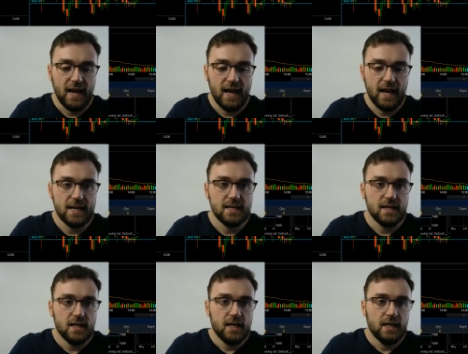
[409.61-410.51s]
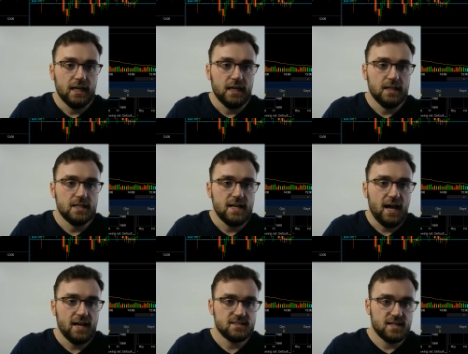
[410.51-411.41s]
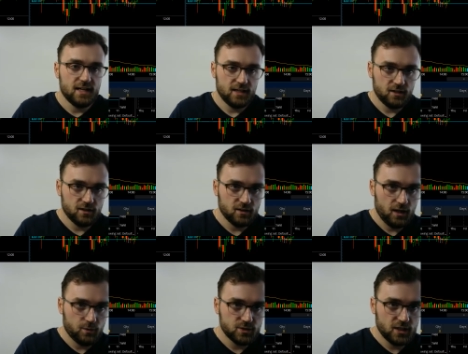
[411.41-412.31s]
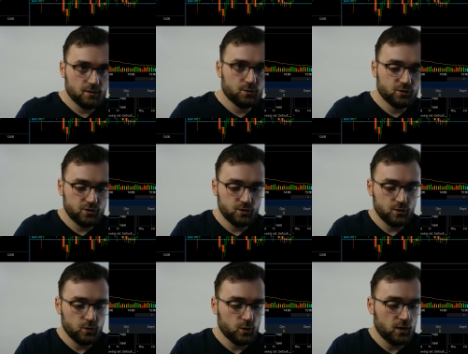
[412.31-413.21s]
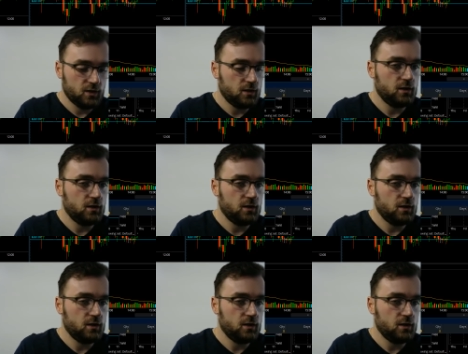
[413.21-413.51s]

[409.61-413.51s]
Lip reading: And in the Nasdaq here, I was able to